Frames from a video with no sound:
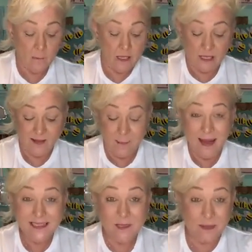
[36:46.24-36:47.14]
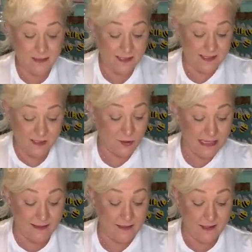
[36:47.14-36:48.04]
But the possibilities are
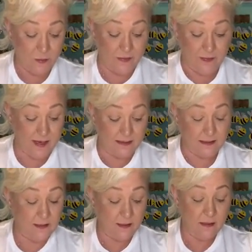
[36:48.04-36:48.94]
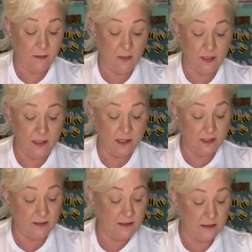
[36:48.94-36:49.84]
endless with that. It really
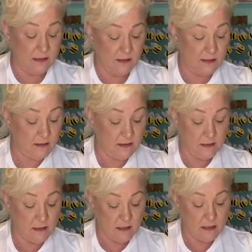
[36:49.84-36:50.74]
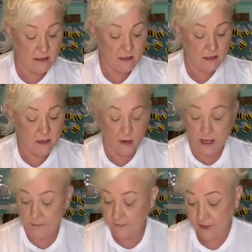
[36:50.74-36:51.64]
is. Okay,
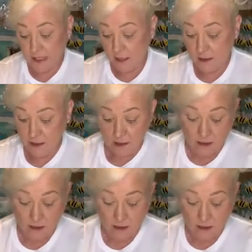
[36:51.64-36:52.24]
that ain't clean